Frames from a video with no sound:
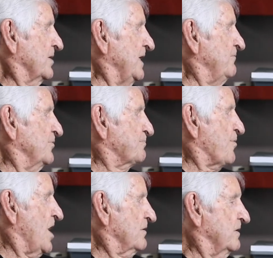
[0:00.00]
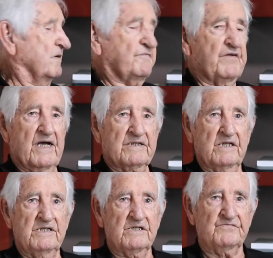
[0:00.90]
he was proud of the fact
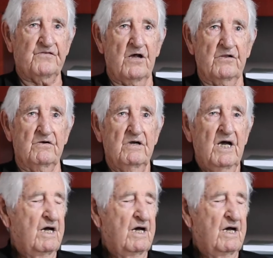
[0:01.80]
that his father